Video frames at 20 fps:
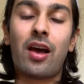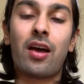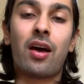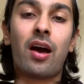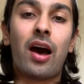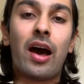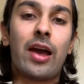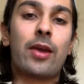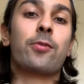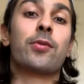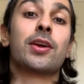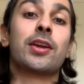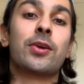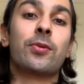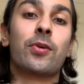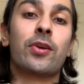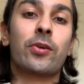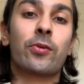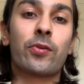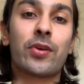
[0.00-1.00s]
I really
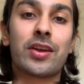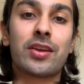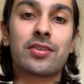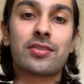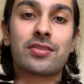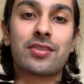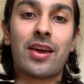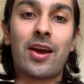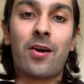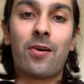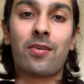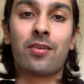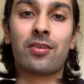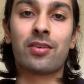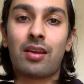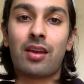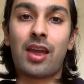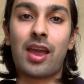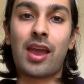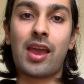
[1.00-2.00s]
want to read now.
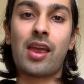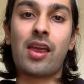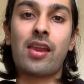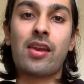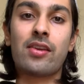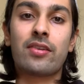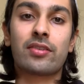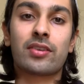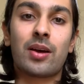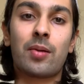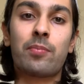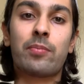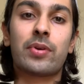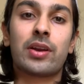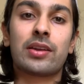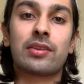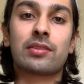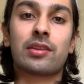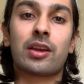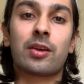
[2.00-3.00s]
And
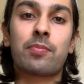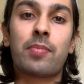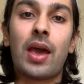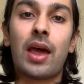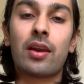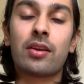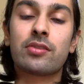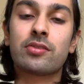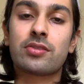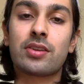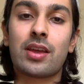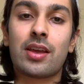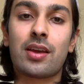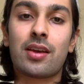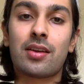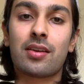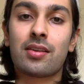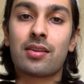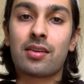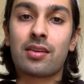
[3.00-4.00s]
companies like Palantir
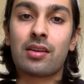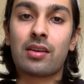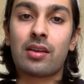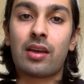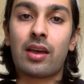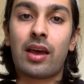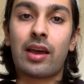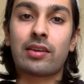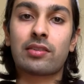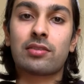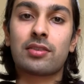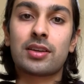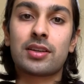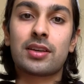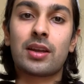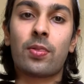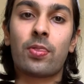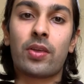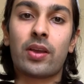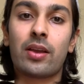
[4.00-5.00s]
actually
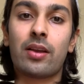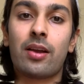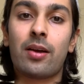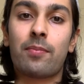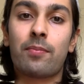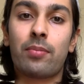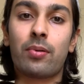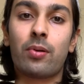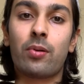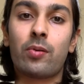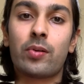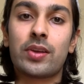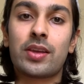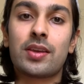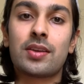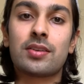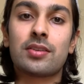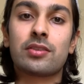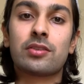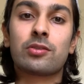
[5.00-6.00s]
get their
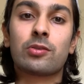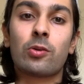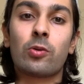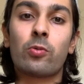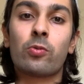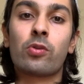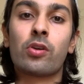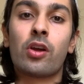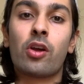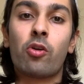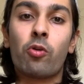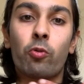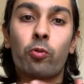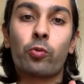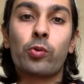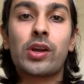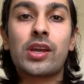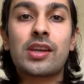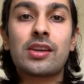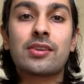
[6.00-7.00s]
employees to
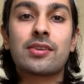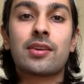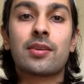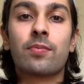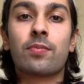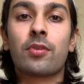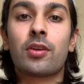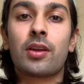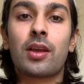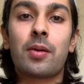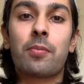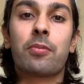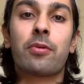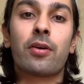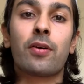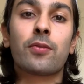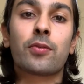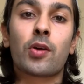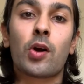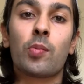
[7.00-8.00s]
read
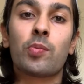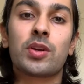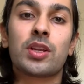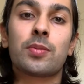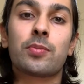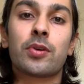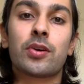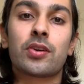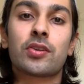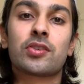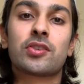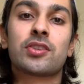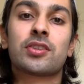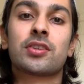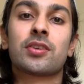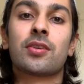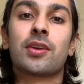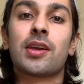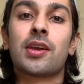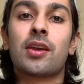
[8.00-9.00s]
improv comedy books,
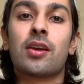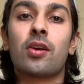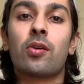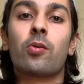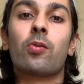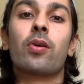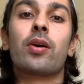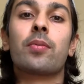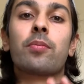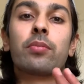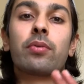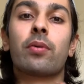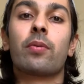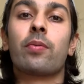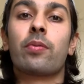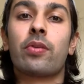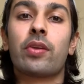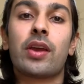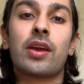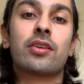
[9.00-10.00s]
or improv
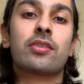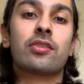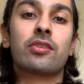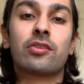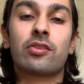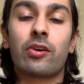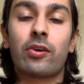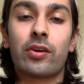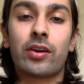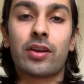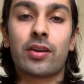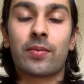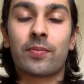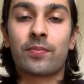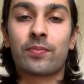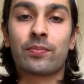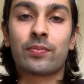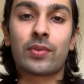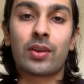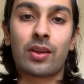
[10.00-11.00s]
theatre,
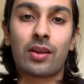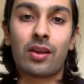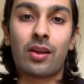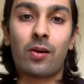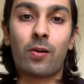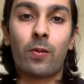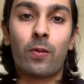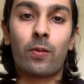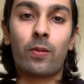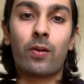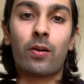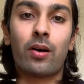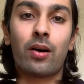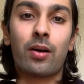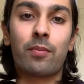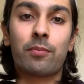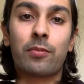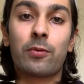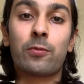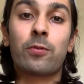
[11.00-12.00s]
or
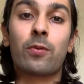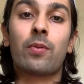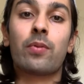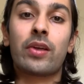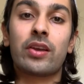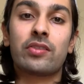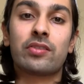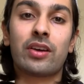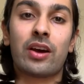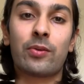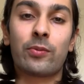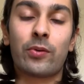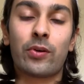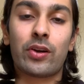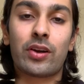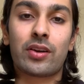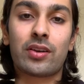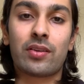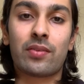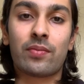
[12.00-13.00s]
before they start work,